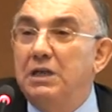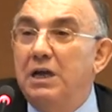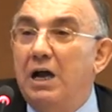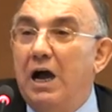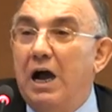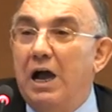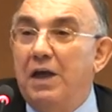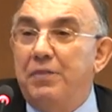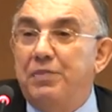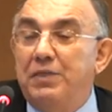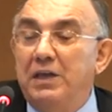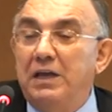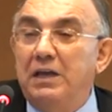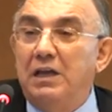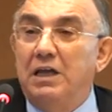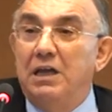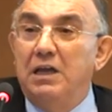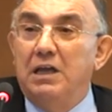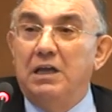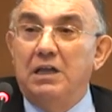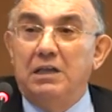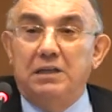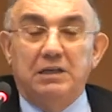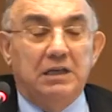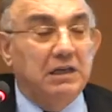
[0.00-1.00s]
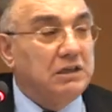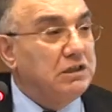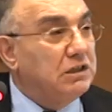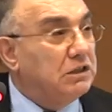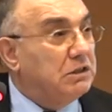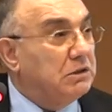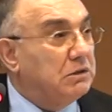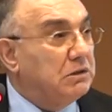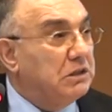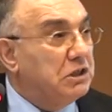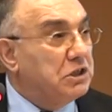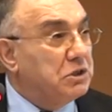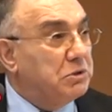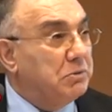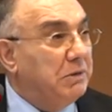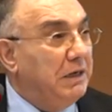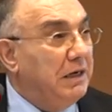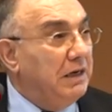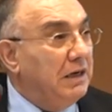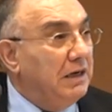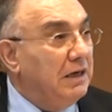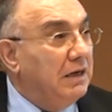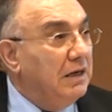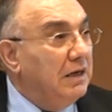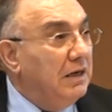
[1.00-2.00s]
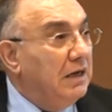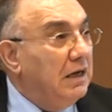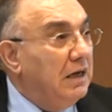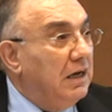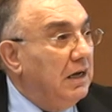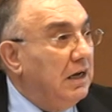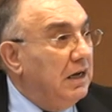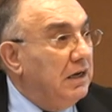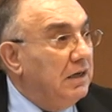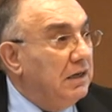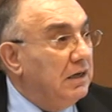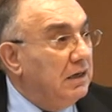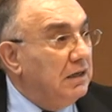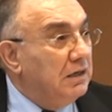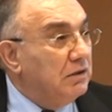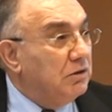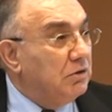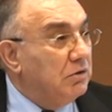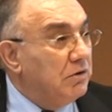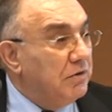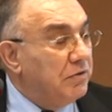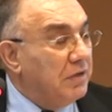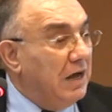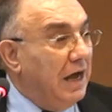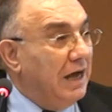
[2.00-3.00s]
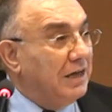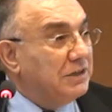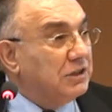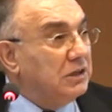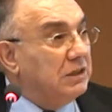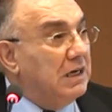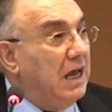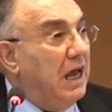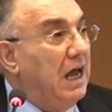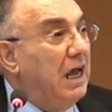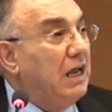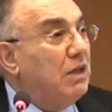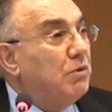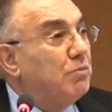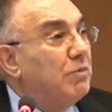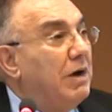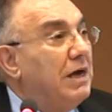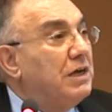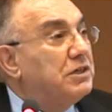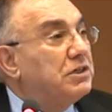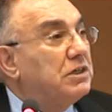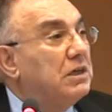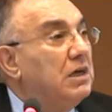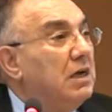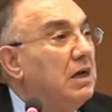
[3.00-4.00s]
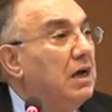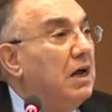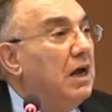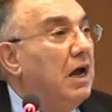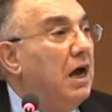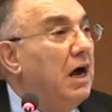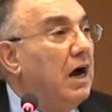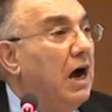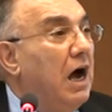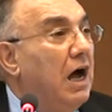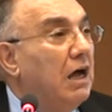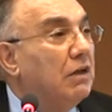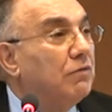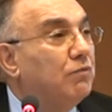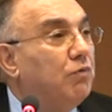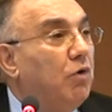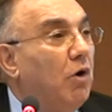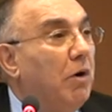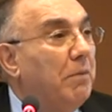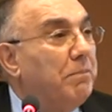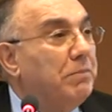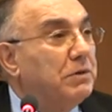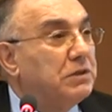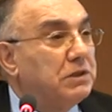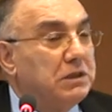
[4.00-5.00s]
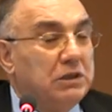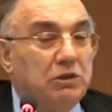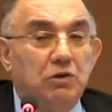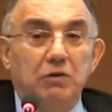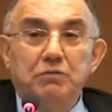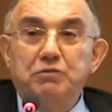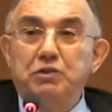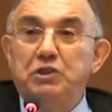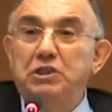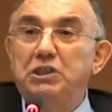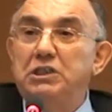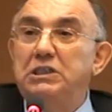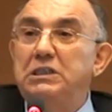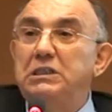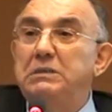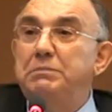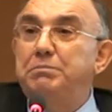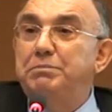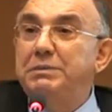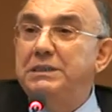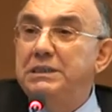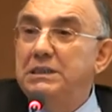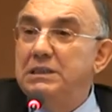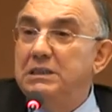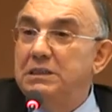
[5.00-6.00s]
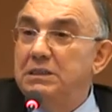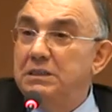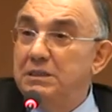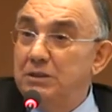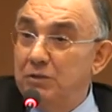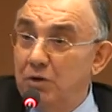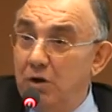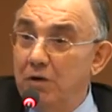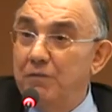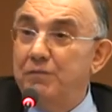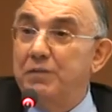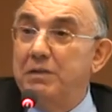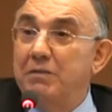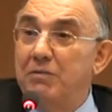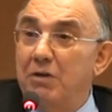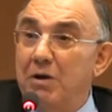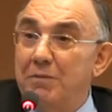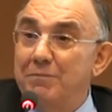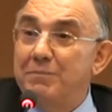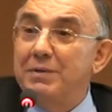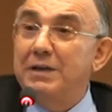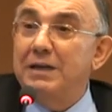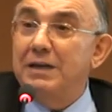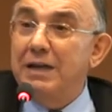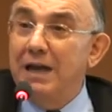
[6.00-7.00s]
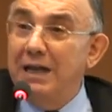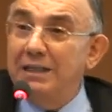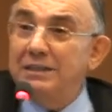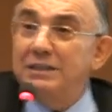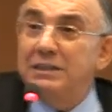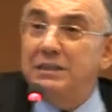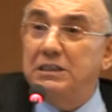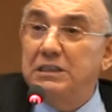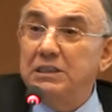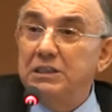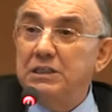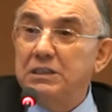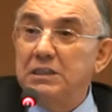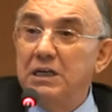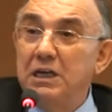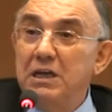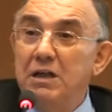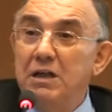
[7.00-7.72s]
I think the swing in 2008 was around 4% of GDP of developing countries